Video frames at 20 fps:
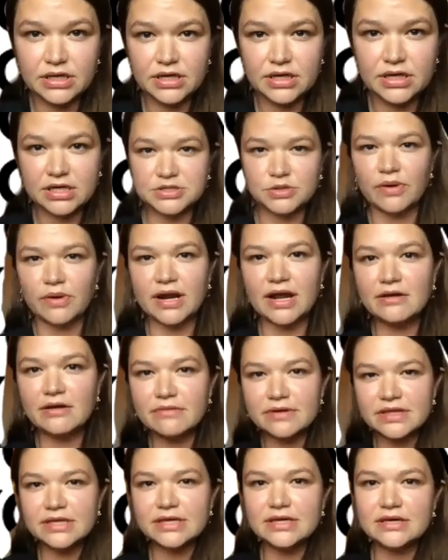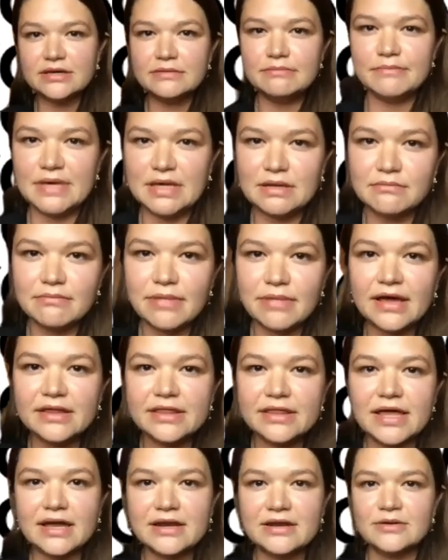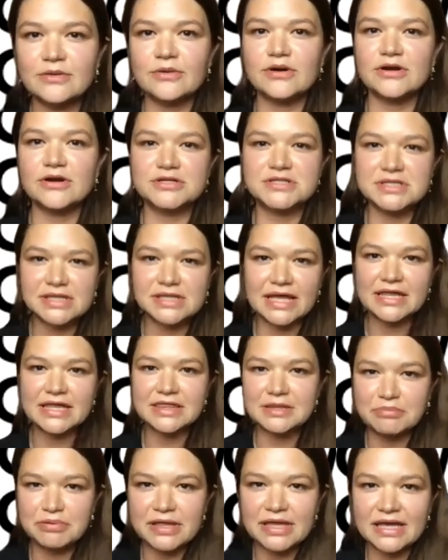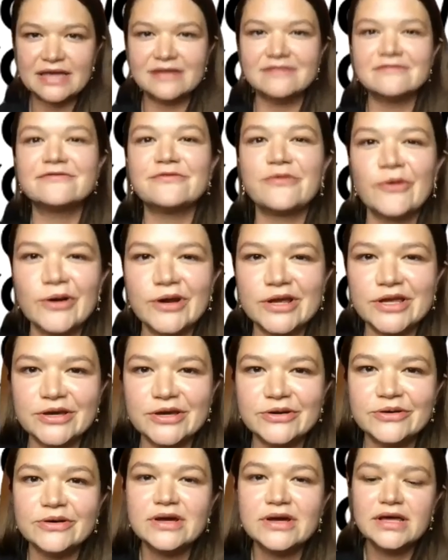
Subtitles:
And so what I really mean by that, in order to land the plane for you,